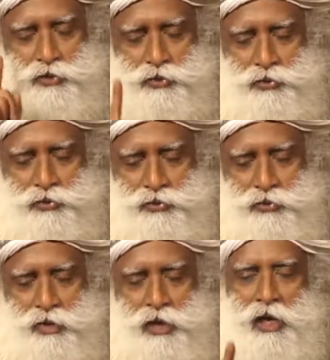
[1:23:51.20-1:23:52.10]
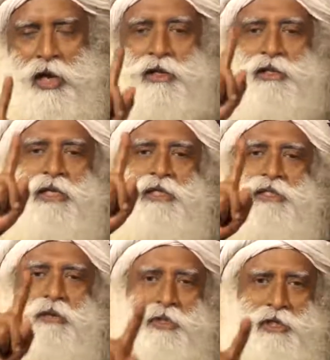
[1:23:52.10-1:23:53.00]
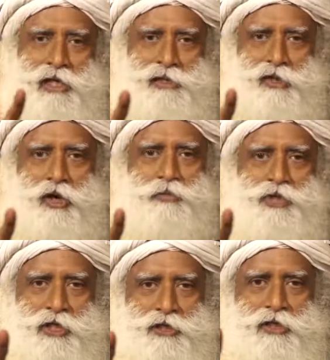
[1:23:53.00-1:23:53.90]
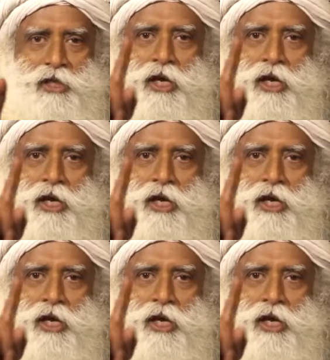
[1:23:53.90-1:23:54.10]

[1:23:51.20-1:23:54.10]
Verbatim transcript: you and there is something else, an object,